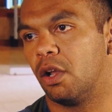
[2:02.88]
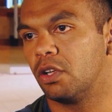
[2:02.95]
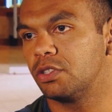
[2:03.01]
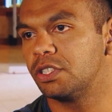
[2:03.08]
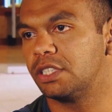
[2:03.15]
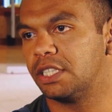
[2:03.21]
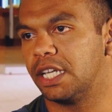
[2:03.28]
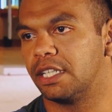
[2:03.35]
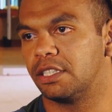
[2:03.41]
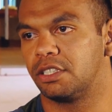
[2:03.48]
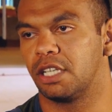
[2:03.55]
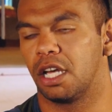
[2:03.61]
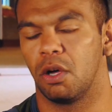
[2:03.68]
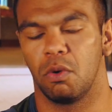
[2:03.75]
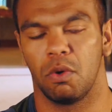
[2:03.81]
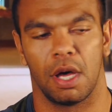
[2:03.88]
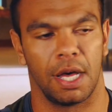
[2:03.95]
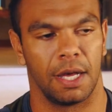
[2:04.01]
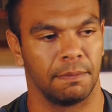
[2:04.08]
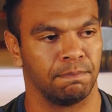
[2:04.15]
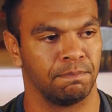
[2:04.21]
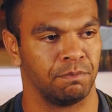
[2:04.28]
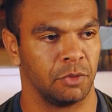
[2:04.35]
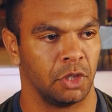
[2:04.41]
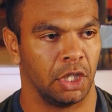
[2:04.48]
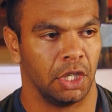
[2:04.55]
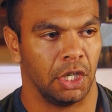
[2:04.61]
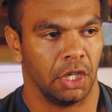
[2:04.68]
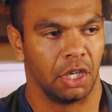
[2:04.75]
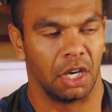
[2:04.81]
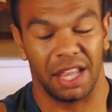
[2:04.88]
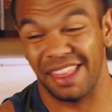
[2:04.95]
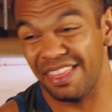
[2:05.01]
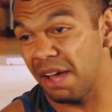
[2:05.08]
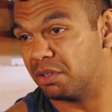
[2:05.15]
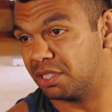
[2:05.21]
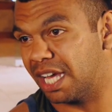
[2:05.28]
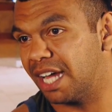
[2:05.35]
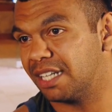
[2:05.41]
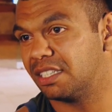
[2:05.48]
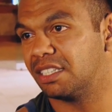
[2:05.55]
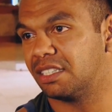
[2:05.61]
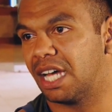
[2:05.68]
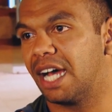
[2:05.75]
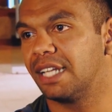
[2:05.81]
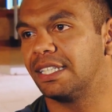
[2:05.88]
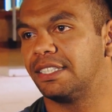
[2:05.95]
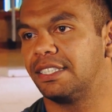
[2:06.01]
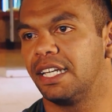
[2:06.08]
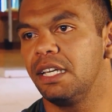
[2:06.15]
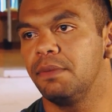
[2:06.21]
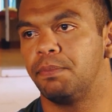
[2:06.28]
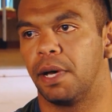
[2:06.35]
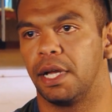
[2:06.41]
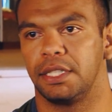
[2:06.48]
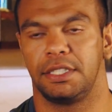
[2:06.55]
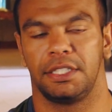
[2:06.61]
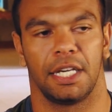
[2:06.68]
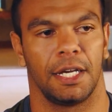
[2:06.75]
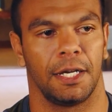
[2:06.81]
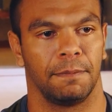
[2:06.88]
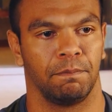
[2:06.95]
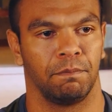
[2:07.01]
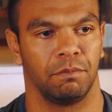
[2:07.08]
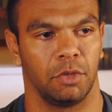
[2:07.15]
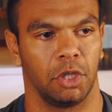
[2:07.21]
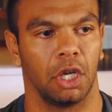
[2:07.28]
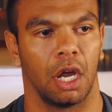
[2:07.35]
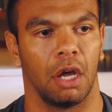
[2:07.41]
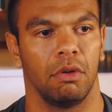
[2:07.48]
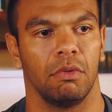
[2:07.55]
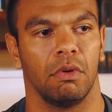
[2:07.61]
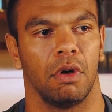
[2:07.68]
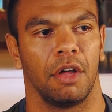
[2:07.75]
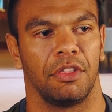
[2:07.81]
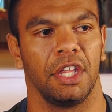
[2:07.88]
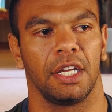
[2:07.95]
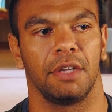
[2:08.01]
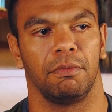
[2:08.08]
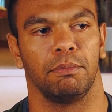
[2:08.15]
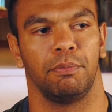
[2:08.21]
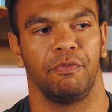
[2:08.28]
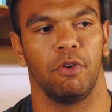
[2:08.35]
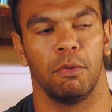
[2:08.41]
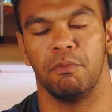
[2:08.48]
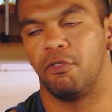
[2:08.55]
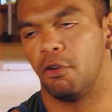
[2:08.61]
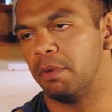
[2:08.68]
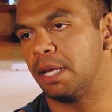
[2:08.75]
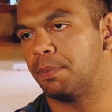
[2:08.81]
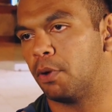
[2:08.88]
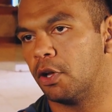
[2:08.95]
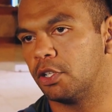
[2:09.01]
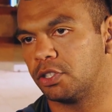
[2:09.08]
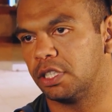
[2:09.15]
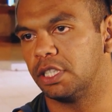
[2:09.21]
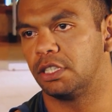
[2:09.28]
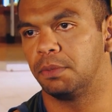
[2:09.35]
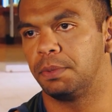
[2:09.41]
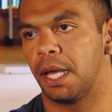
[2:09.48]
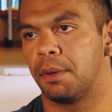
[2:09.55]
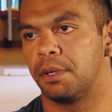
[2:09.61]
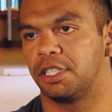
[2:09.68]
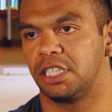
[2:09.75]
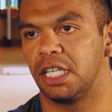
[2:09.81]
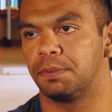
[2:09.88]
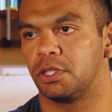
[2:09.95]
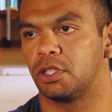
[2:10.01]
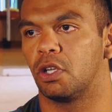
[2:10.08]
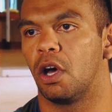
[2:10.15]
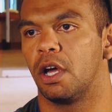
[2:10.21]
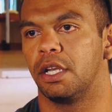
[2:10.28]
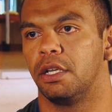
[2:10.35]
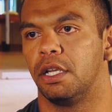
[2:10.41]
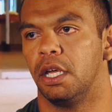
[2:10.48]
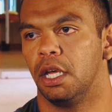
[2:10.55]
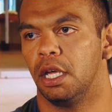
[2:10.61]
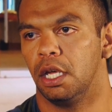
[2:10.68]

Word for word: losses there. So. Um, you know that, that was hard to, hard to see, but um, you know I think for, for me personally to be able to step aside and